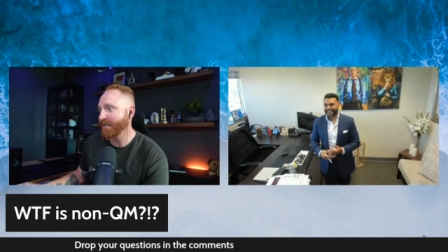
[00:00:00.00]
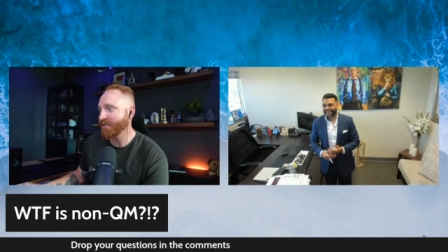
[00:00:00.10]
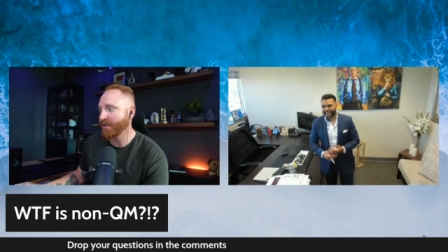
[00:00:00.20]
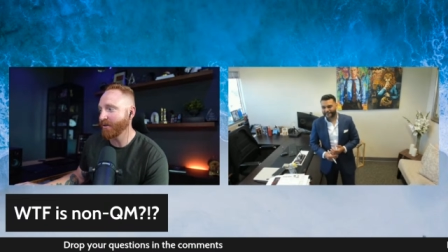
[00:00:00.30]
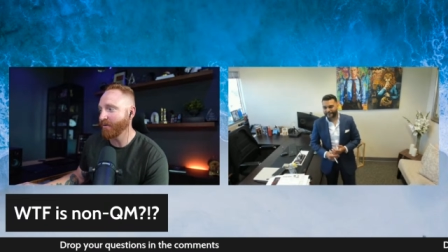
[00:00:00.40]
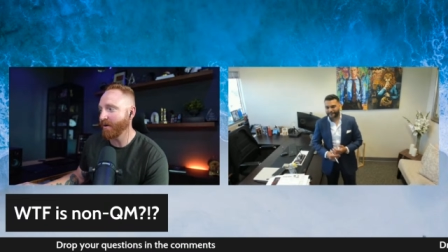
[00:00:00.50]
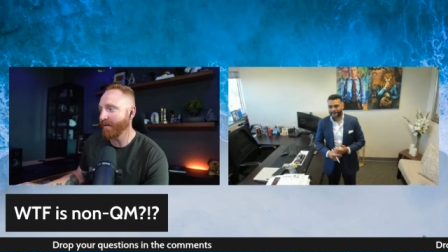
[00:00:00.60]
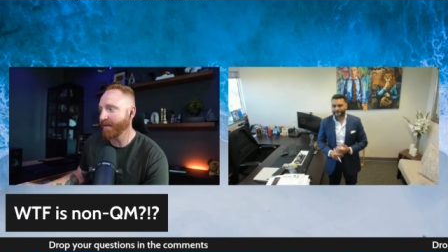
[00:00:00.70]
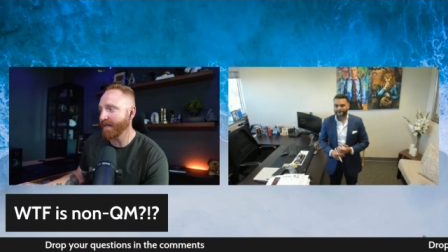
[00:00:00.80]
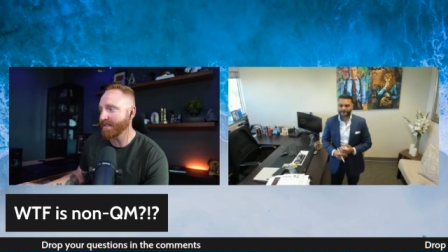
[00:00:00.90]
So one of the
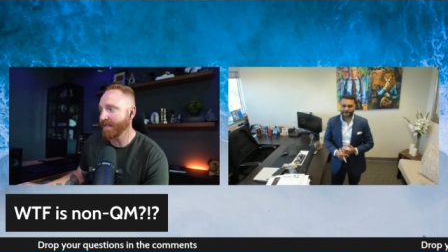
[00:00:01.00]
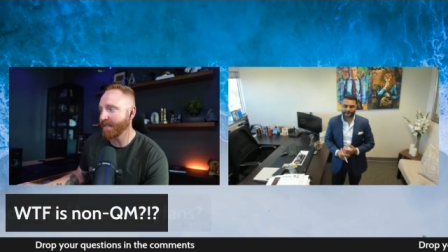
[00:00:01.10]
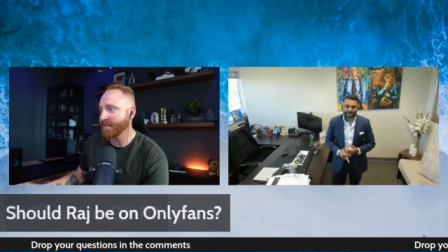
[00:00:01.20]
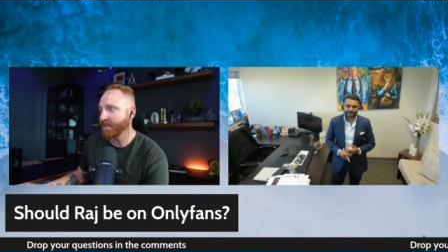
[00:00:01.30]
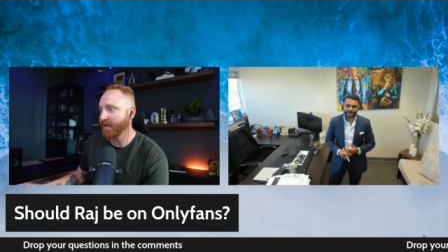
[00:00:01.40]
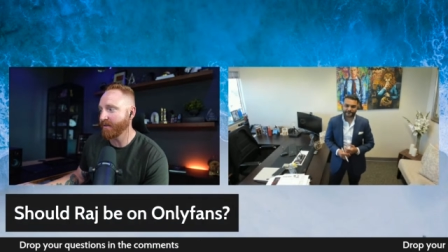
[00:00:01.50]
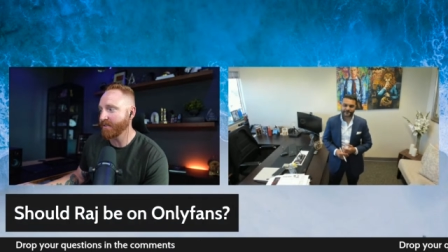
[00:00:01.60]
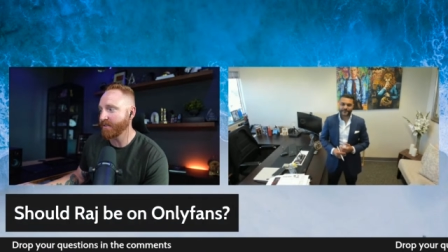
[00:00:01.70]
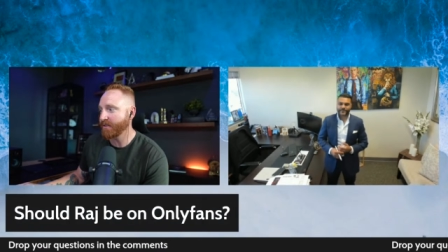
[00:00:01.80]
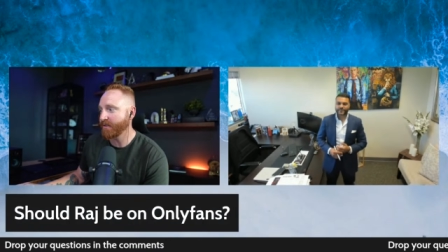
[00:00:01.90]
last things to go
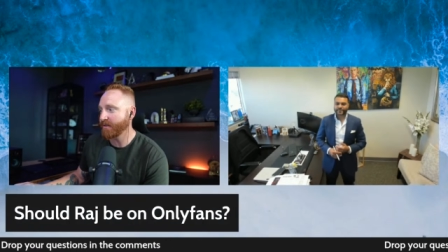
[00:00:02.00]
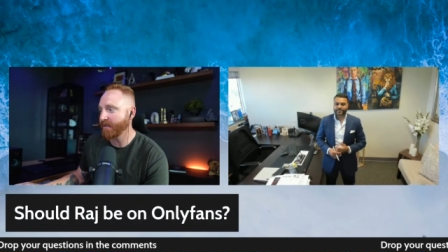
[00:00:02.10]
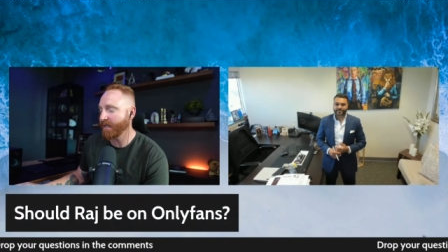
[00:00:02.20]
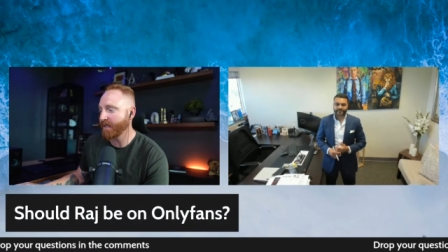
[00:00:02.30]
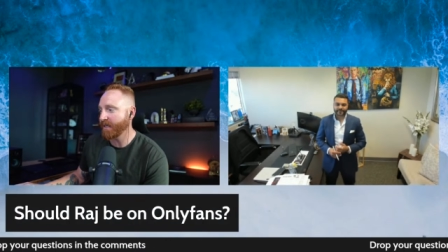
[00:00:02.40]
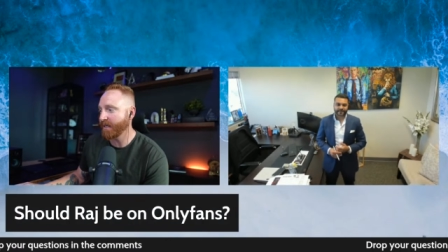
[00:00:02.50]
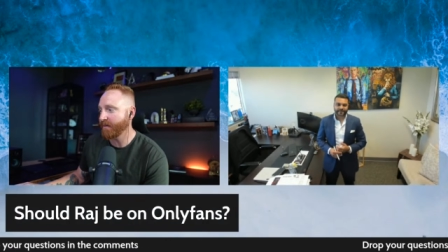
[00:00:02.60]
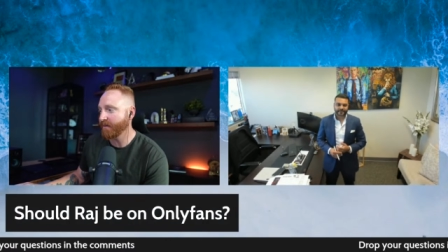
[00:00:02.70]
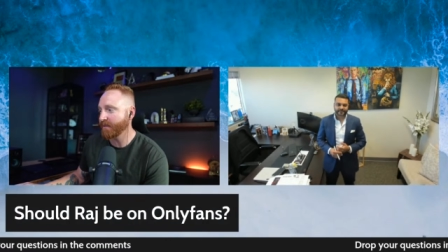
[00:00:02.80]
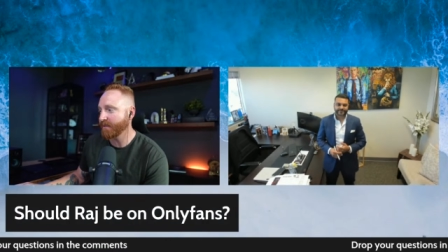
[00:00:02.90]
into
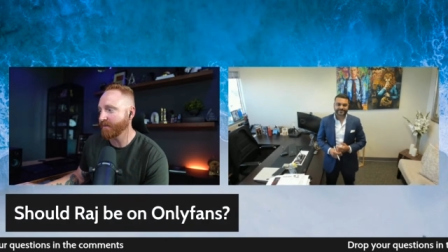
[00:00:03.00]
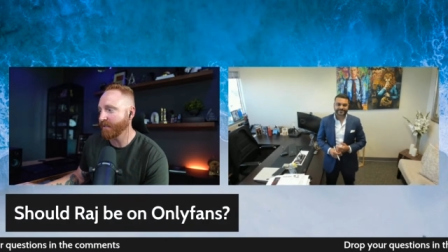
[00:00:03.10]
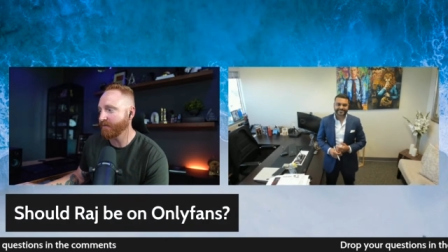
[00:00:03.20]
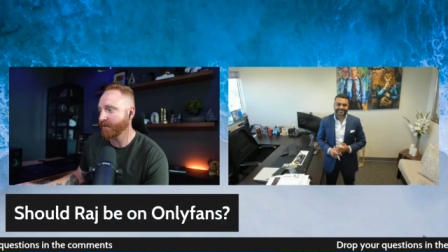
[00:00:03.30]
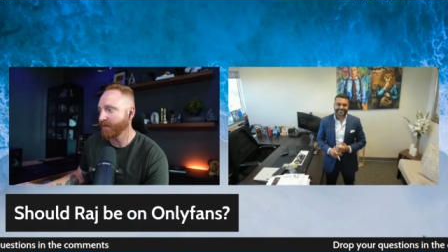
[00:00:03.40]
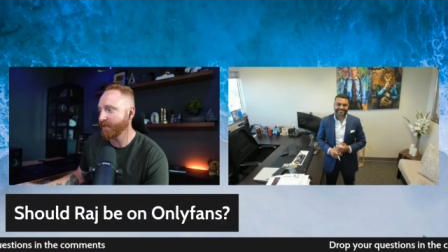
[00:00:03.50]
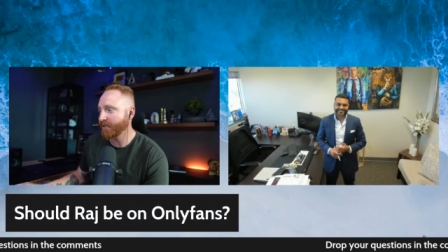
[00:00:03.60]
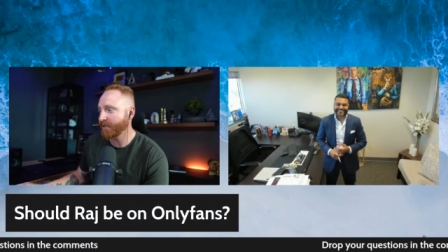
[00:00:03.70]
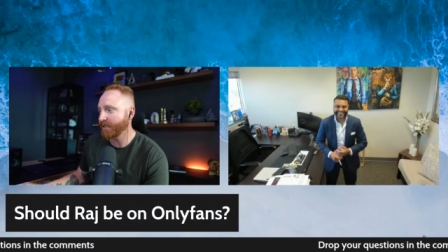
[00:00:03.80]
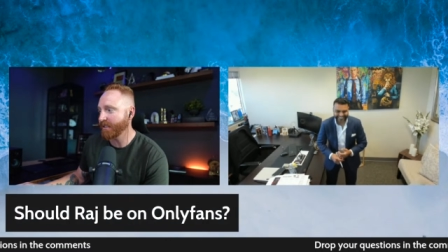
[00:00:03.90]
uh, was looking for
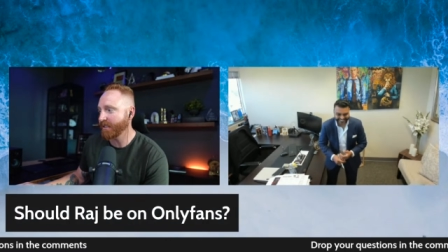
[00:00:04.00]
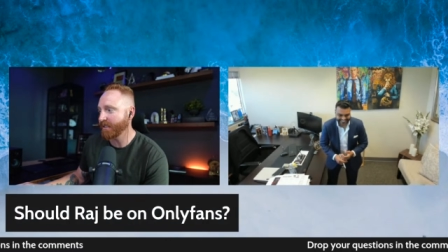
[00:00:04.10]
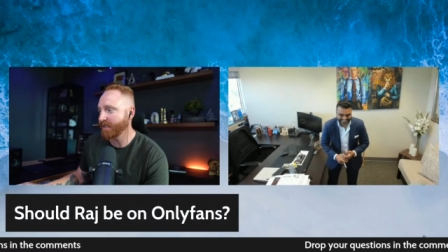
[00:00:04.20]
questions here.